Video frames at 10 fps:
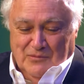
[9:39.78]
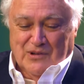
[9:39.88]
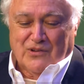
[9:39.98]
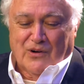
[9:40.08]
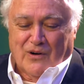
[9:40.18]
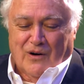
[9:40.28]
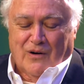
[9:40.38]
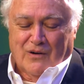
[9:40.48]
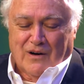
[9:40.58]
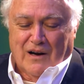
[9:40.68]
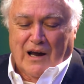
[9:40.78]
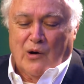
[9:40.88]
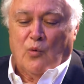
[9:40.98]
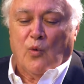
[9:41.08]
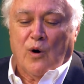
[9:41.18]
Mr. Galton,
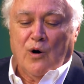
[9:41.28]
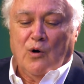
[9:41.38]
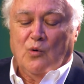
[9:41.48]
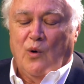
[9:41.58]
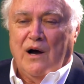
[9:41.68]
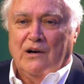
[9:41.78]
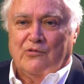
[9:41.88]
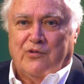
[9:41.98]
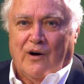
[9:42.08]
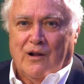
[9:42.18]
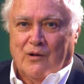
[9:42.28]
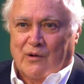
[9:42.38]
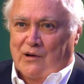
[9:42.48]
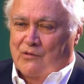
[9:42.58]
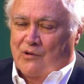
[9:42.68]
a worldwide
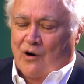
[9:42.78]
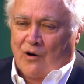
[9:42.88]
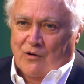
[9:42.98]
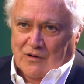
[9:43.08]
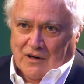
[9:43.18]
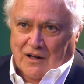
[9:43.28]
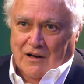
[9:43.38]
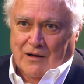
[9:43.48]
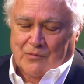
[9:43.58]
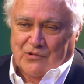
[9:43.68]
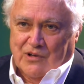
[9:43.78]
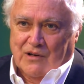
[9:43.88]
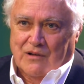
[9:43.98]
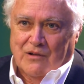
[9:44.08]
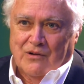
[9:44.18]
following of Galton clubs,
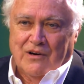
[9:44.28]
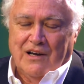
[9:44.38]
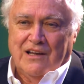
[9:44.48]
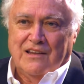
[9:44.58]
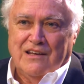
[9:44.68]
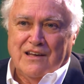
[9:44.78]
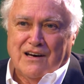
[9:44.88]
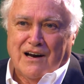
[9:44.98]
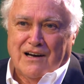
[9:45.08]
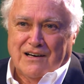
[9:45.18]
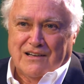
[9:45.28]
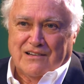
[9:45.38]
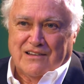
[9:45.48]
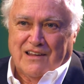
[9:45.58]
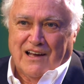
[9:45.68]
including in the
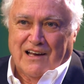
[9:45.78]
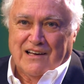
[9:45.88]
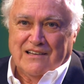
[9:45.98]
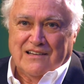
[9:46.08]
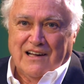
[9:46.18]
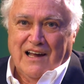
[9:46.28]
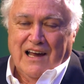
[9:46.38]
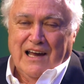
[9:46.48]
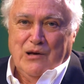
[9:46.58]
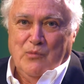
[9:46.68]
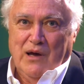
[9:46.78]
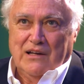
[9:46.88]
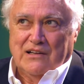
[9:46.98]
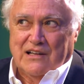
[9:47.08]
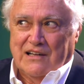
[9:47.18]
United States. He
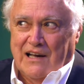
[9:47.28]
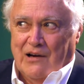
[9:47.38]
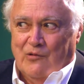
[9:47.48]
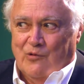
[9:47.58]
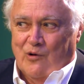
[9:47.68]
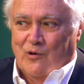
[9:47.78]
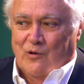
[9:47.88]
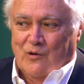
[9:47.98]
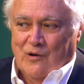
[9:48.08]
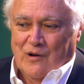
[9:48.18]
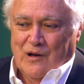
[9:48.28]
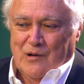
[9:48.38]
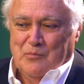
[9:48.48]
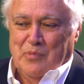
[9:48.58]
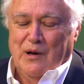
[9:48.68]
makes several
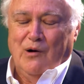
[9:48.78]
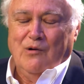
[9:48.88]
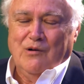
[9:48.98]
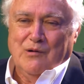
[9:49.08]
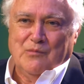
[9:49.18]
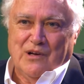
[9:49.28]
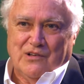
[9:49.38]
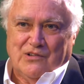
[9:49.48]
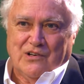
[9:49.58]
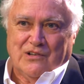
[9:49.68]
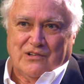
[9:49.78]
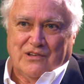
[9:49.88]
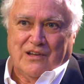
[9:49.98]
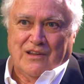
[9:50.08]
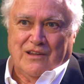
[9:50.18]

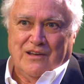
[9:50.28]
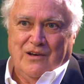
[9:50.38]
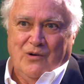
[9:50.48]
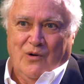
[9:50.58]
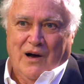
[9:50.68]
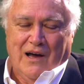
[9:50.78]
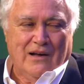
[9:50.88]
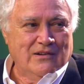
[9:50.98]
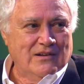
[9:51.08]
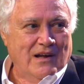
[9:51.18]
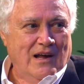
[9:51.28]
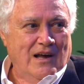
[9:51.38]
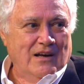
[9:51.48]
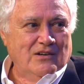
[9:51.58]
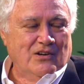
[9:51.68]
pilgrimages to the U.S.
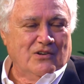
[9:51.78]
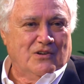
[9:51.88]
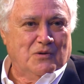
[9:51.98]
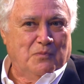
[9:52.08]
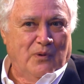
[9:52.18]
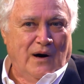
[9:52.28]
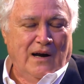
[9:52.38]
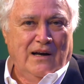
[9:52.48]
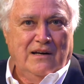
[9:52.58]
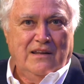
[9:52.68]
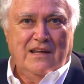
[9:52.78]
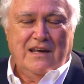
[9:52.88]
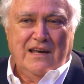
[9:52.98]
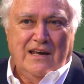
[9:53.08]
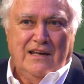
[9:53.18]
to spread the
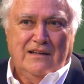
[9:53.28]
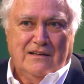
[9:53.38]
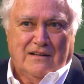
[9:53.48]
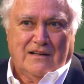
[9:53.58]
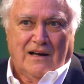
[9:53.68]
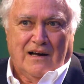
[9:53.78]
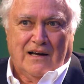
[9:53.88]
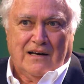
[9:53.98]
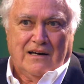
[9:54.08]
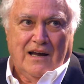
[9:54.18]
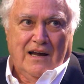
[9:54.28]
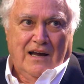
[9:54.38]
insight